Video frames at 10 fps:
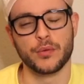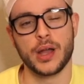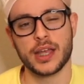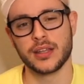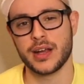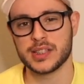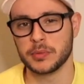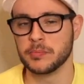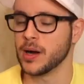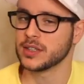a regular
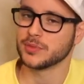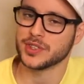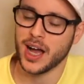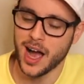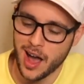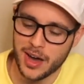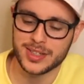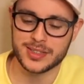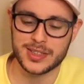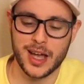SB box, which
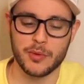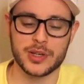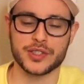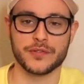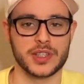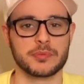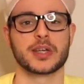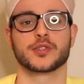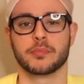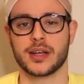I wish for the
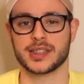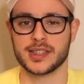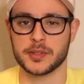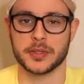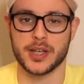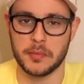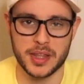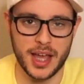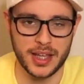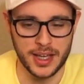special box that this would have come
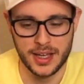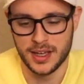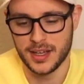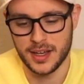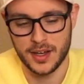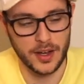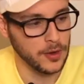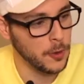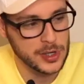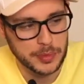in like
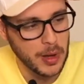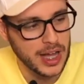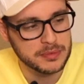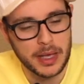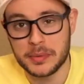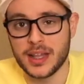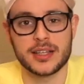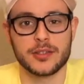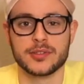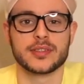orange box, maybe
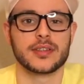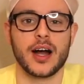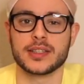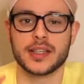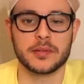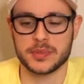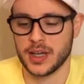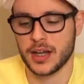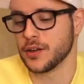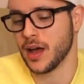like those concepts.
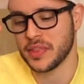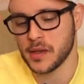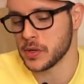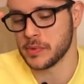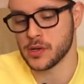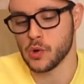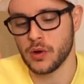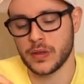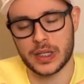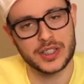I don't know. I think it would have been
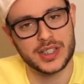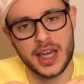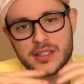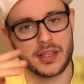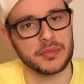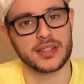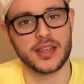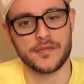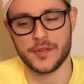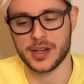cool if it just had something
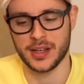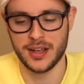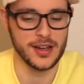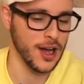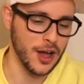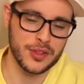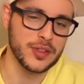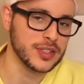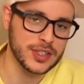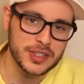different
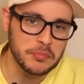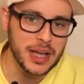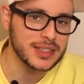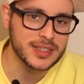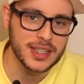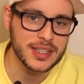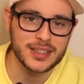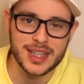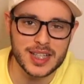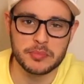other than just a
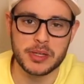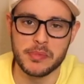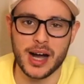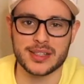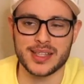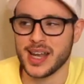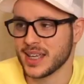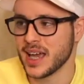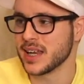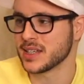basic SB box. And
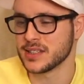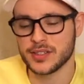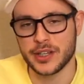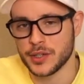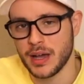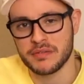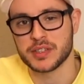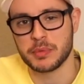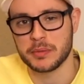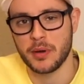I get it because, you know, you have
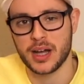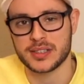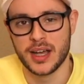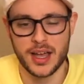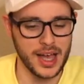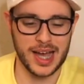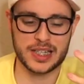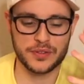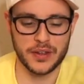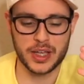this big box.
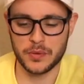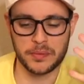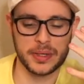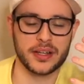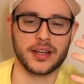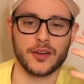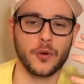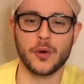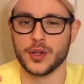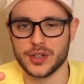I just feel like it would have been a
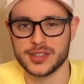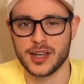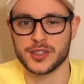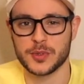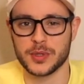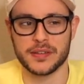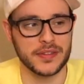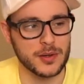cooler touch to it if